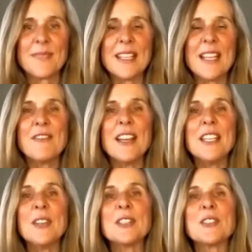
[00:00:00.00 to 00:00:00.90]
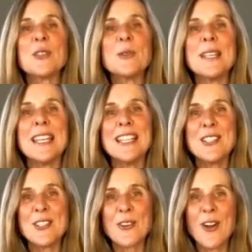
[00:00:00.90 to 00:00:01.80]
I invite you to tune
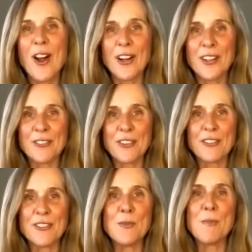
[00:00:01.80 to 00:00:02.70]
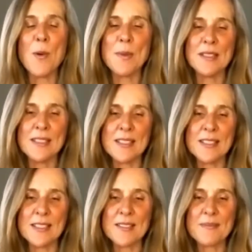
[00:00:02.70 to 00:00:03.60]
into your heart for a few moments